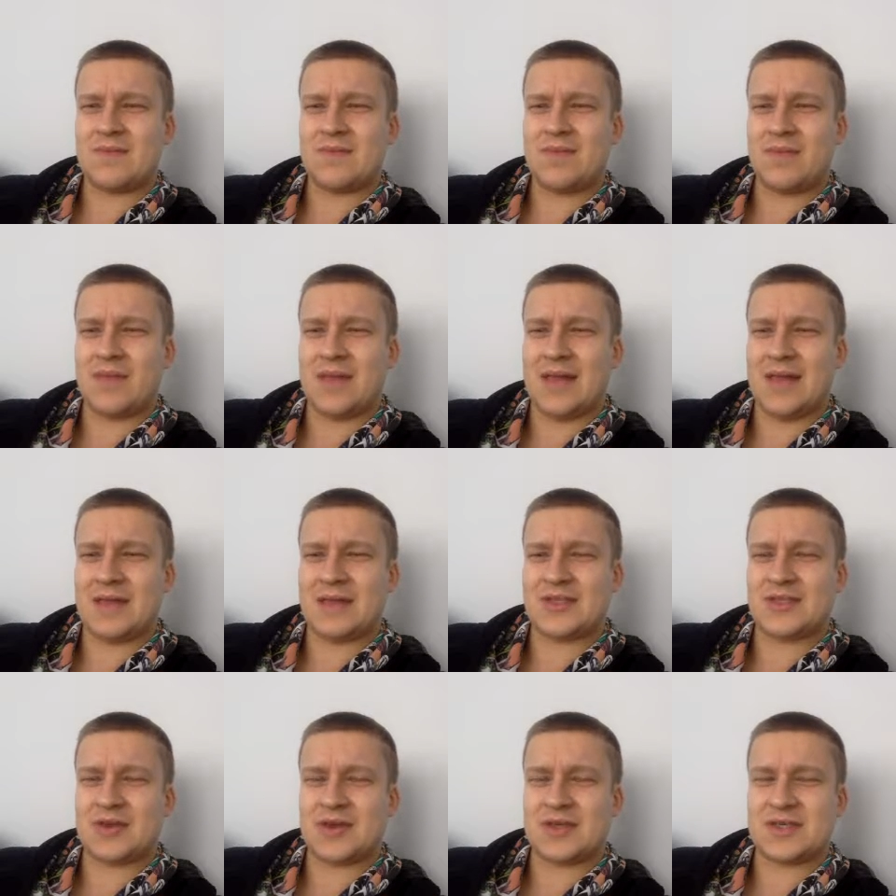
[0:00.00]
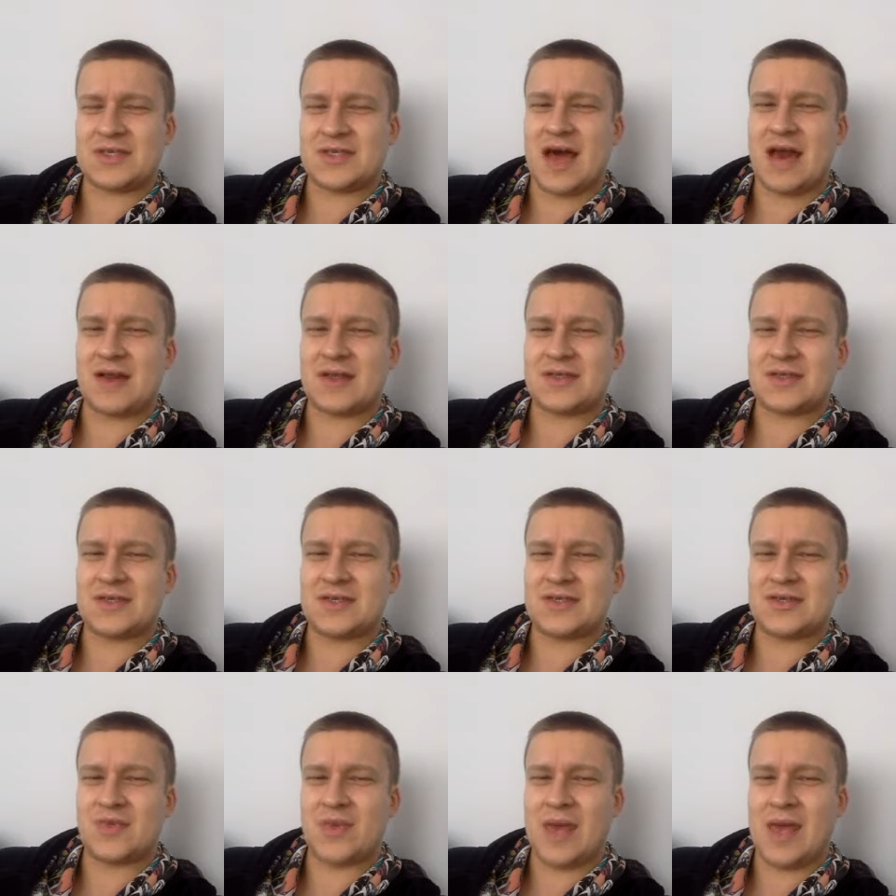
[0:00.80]
playing the sort of
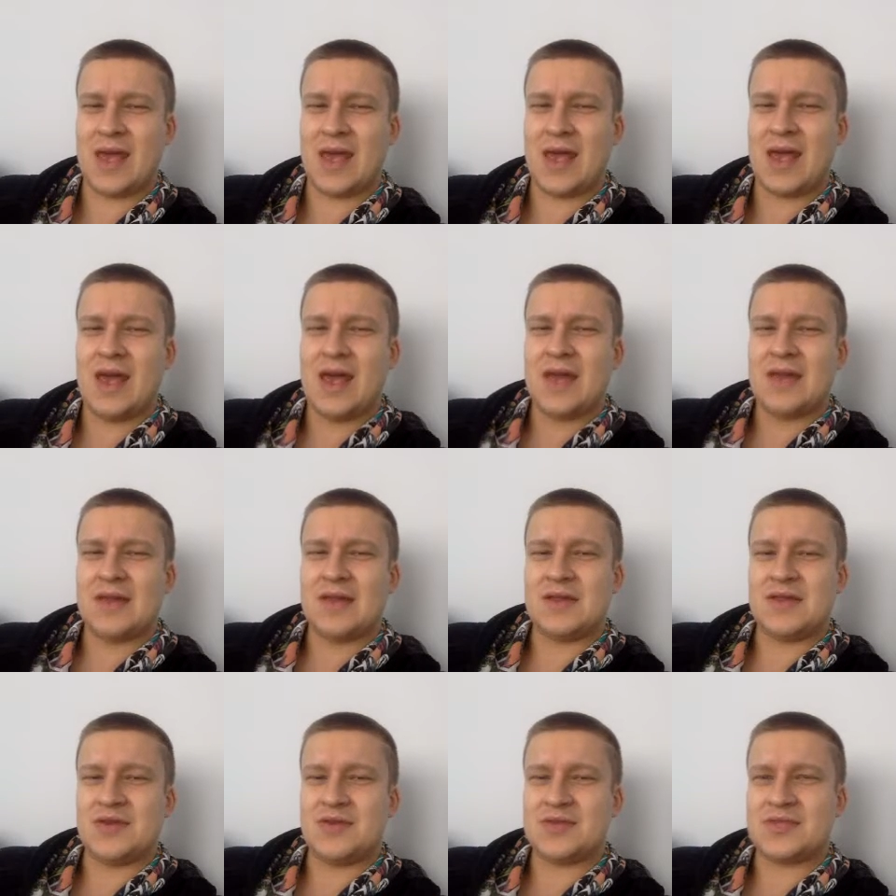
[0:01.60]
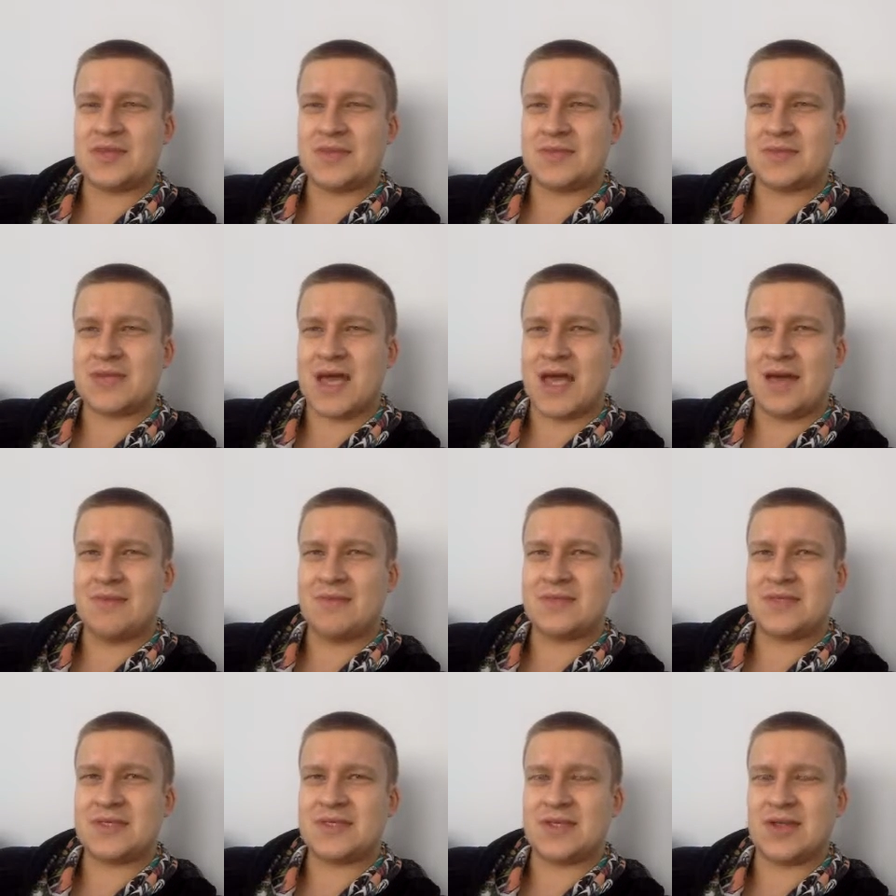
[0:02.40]
Saracens way they do
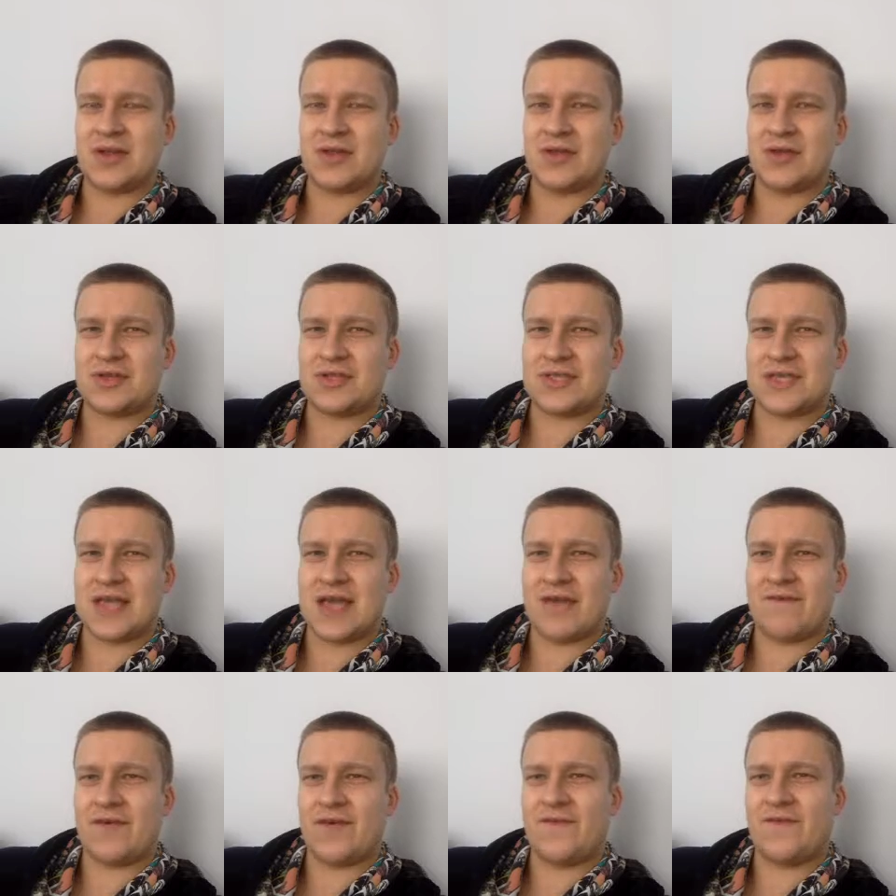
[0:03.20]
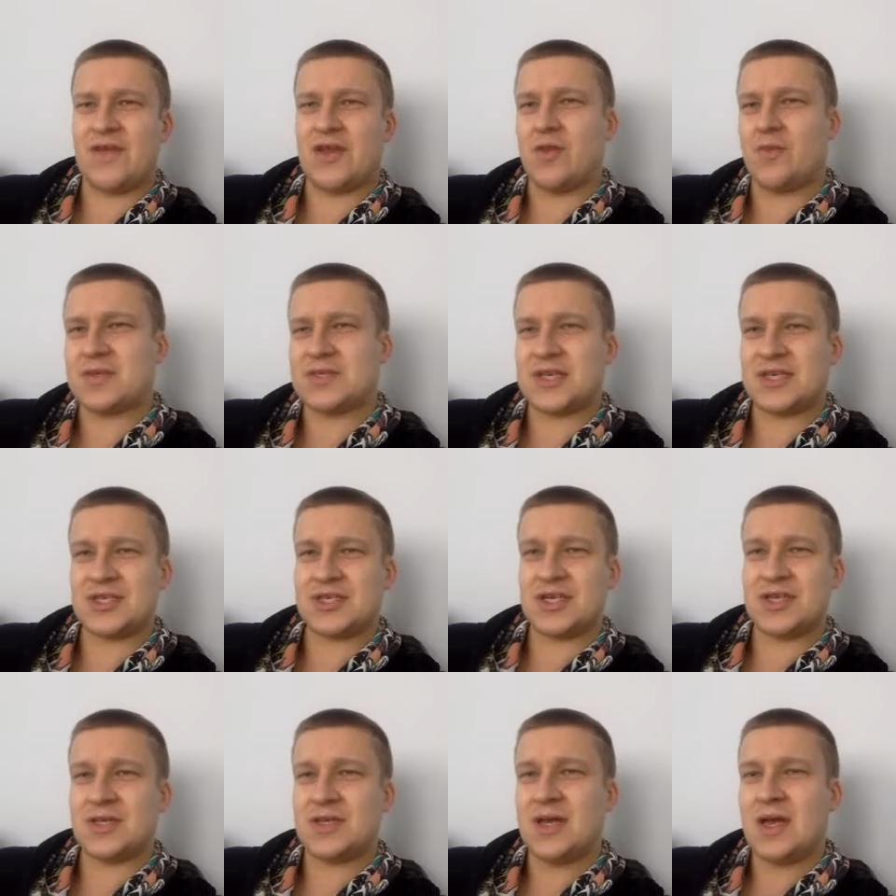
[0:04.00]
sometimes, they'll look to kick for field
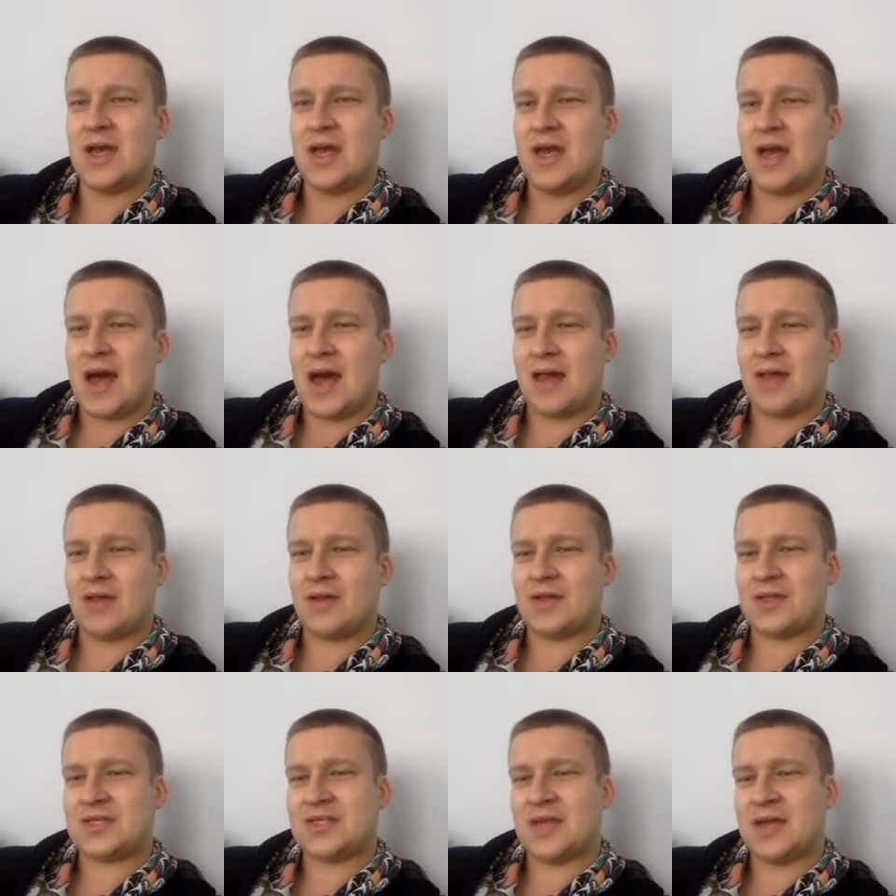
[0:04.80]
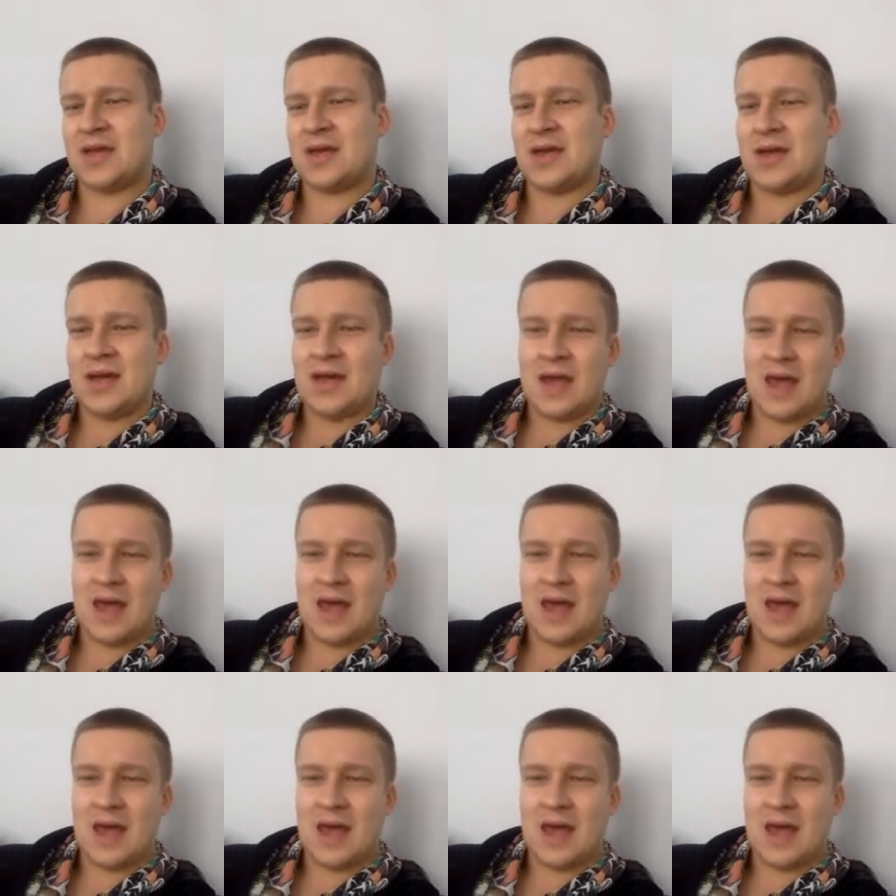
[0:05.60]
position and look to